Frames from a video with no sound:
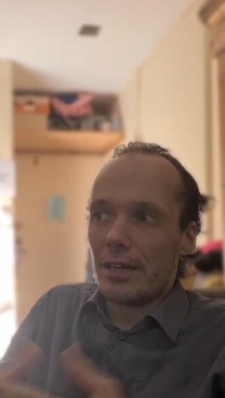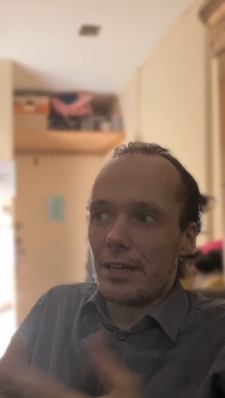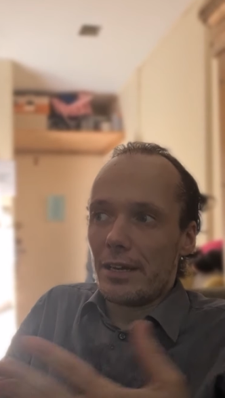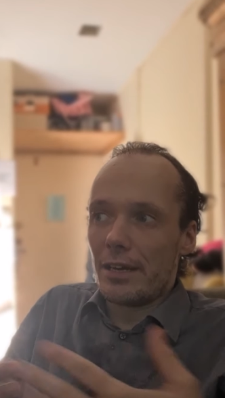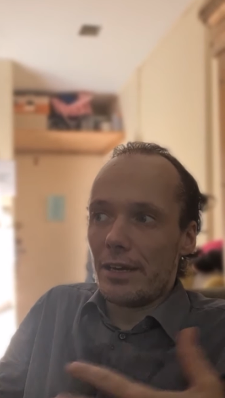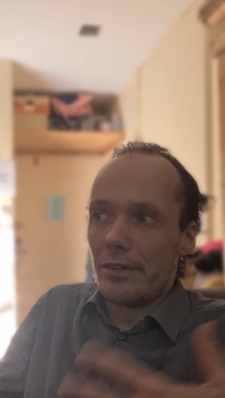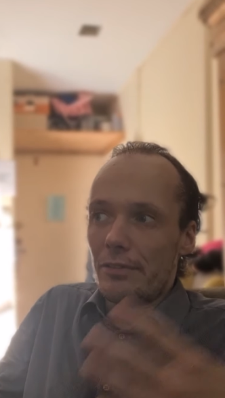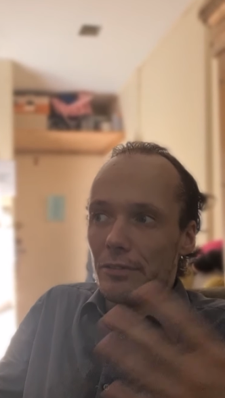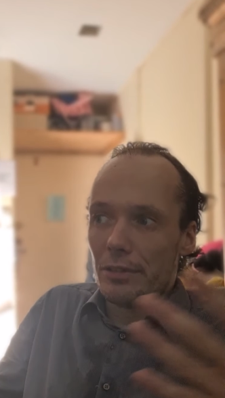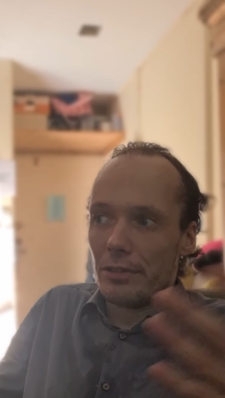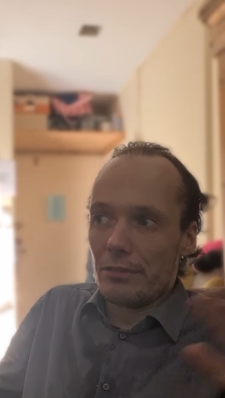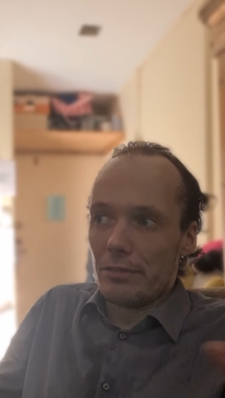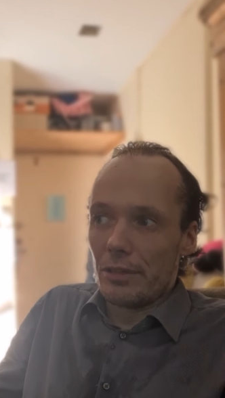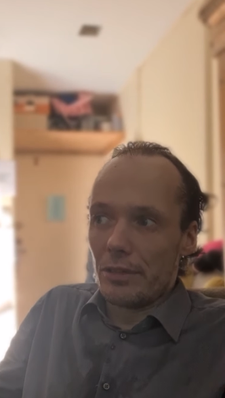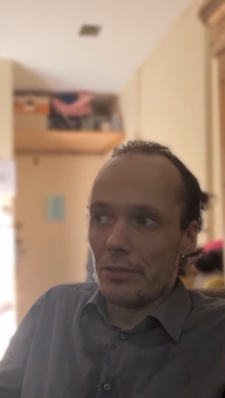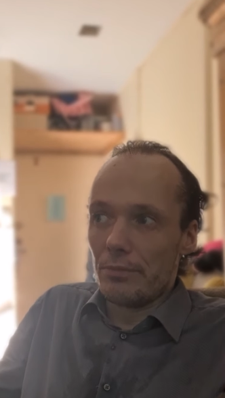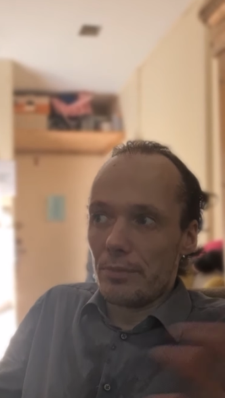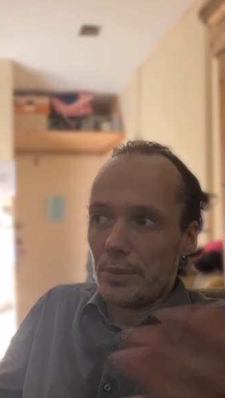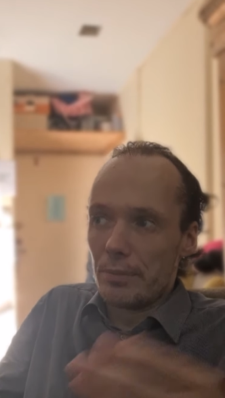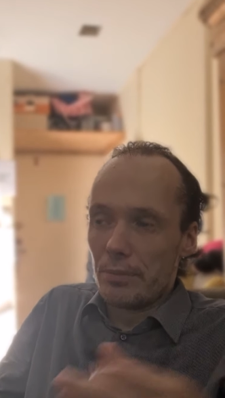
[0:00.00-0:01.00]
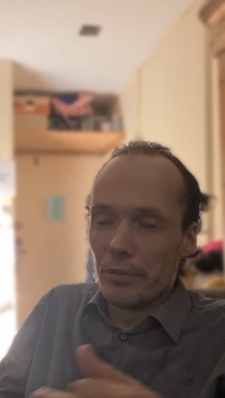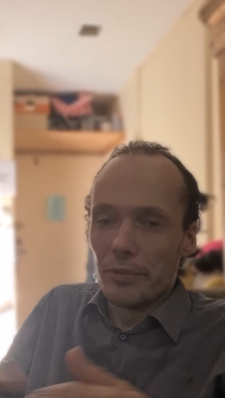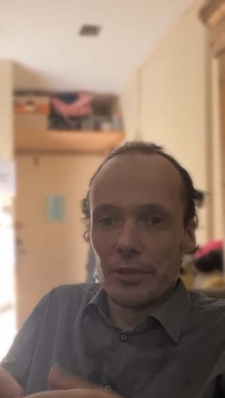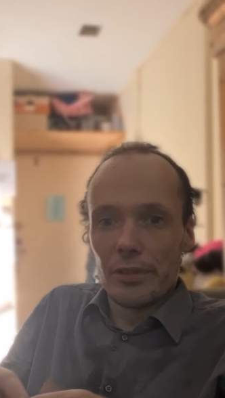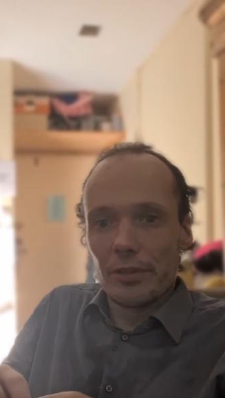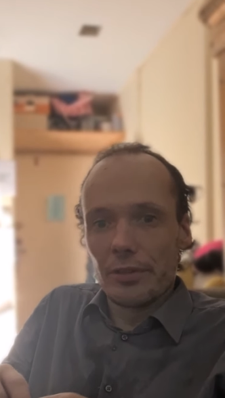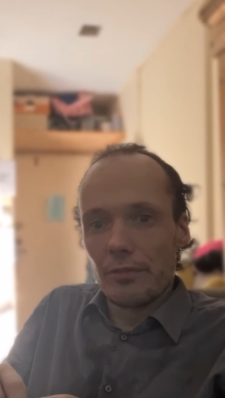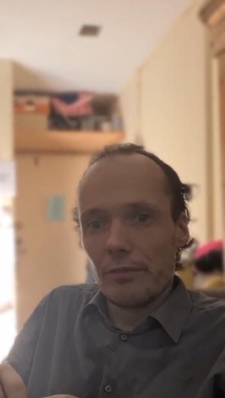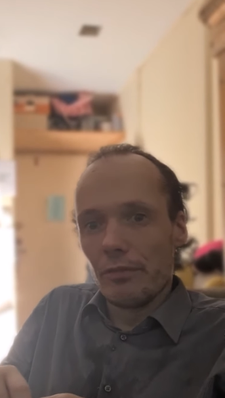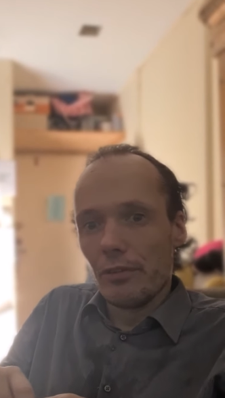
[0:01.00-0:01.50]
I or other people that
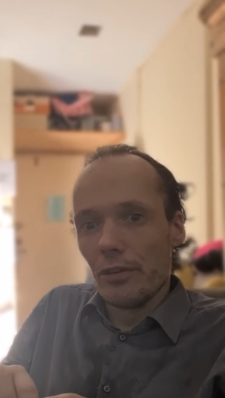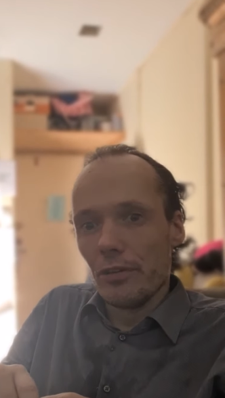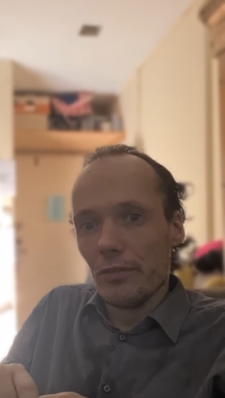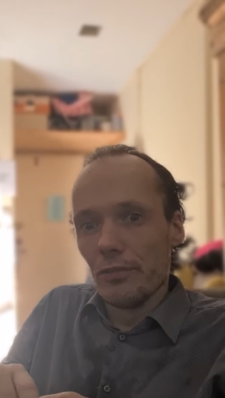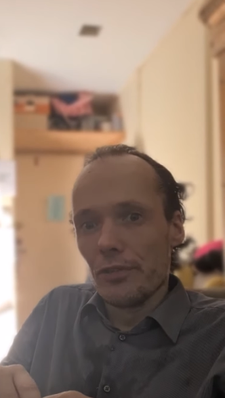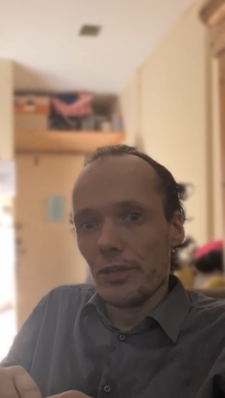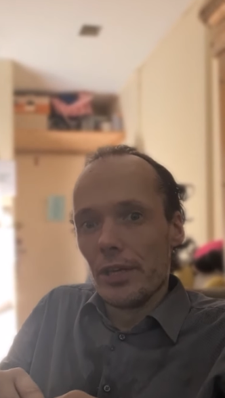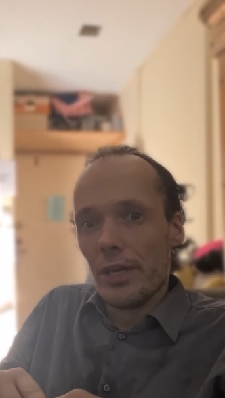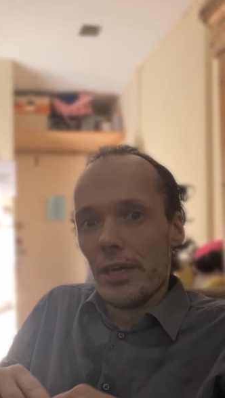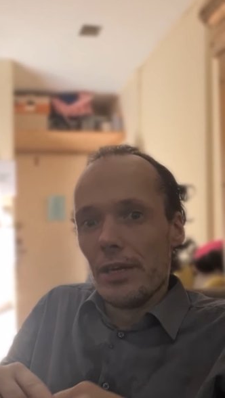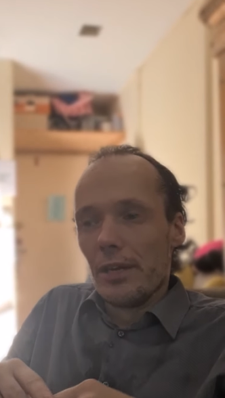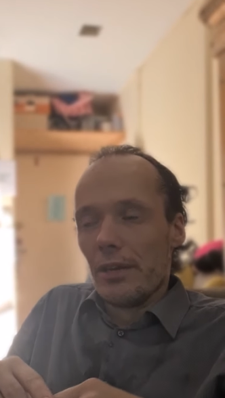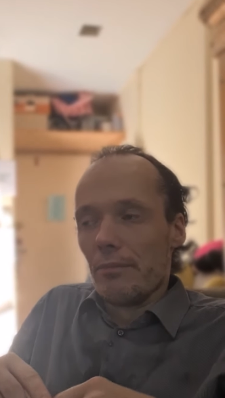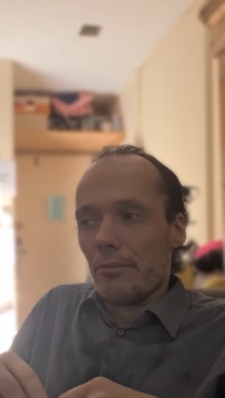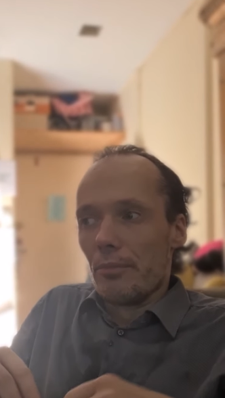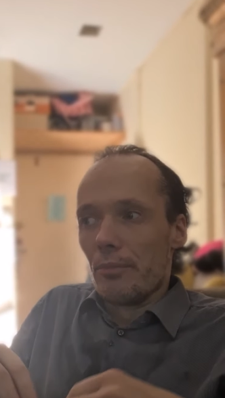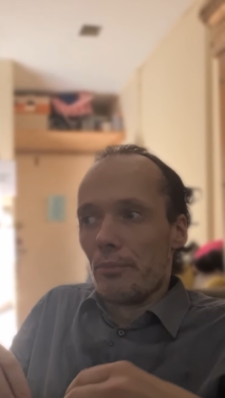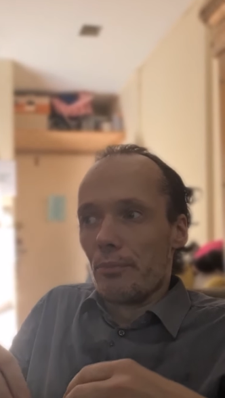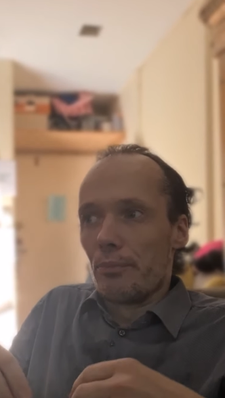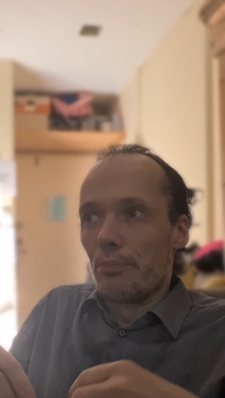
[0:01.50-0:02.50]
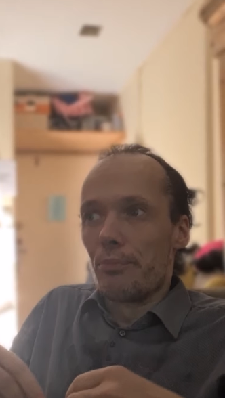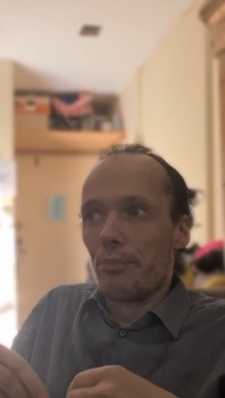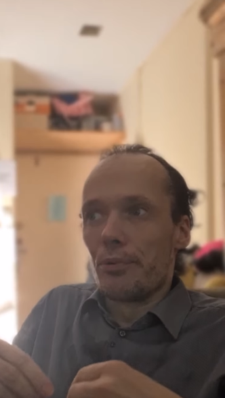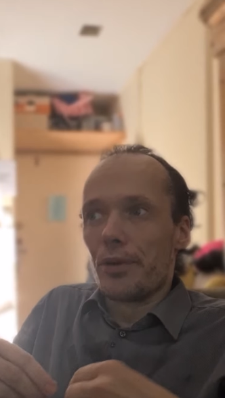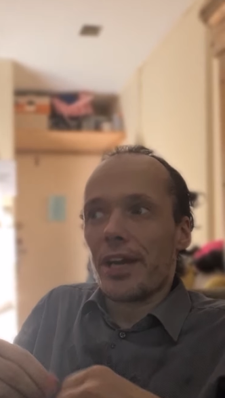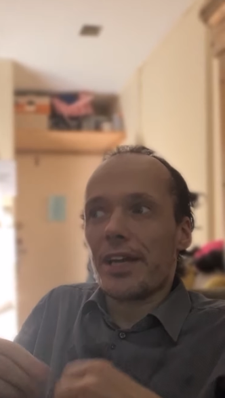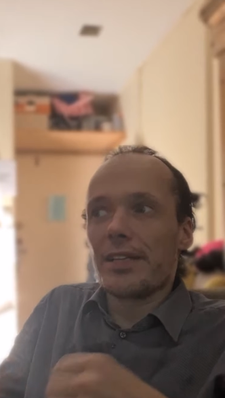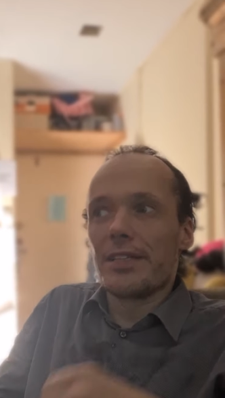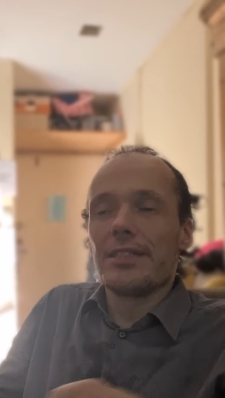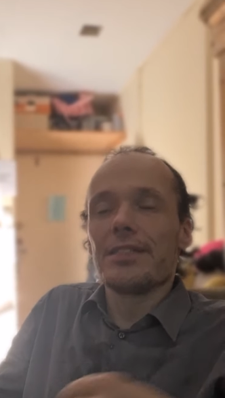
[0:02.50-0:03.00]
are involved
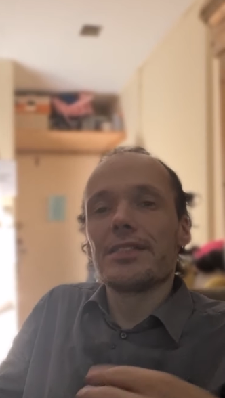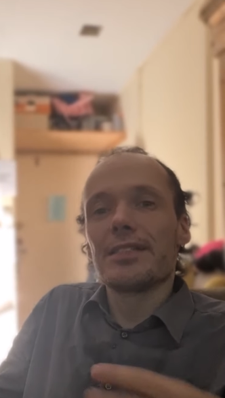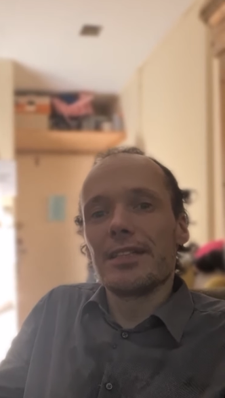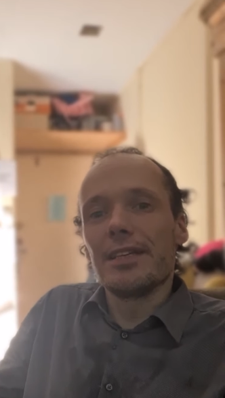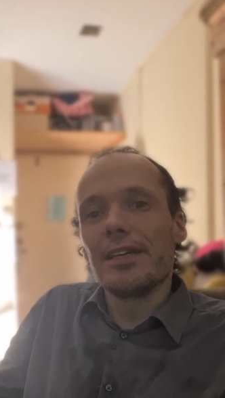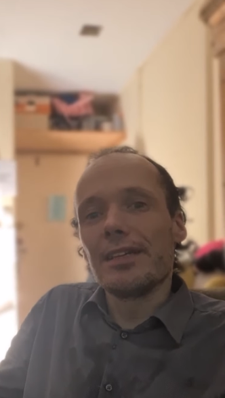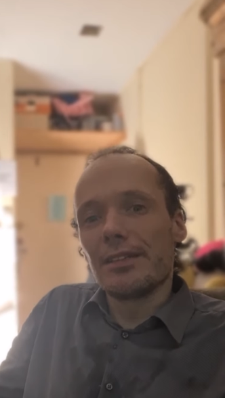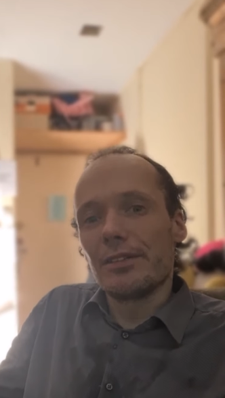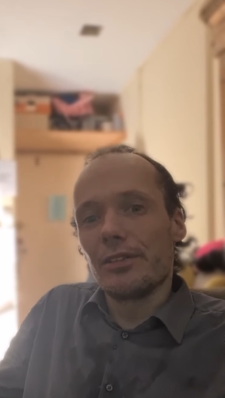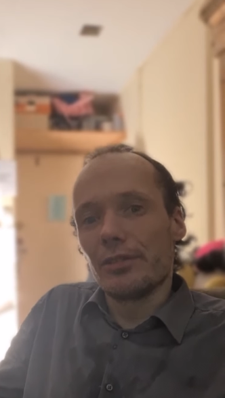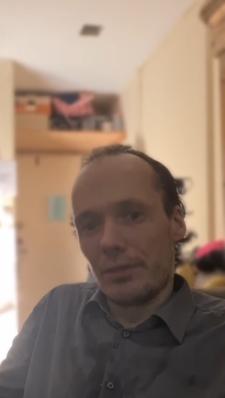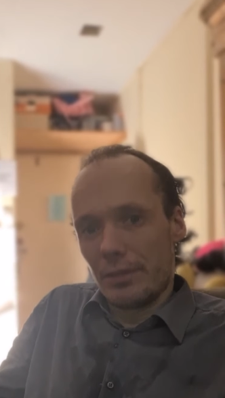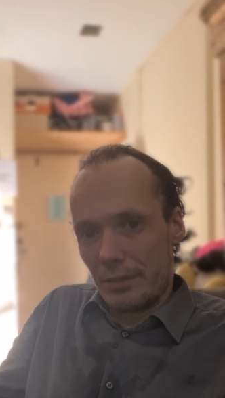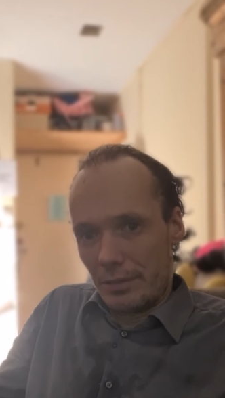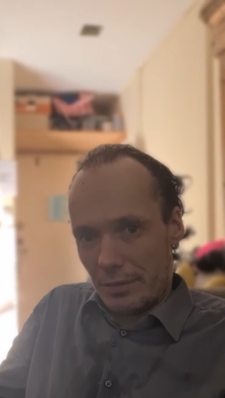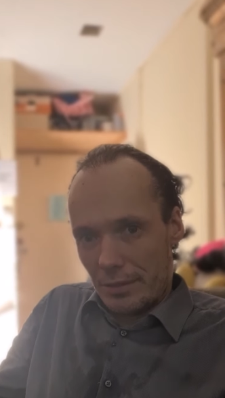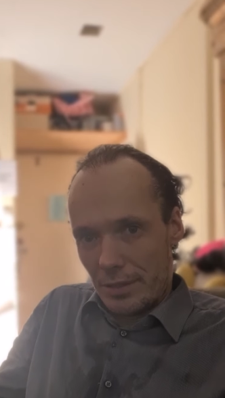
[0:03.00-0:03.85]
practice it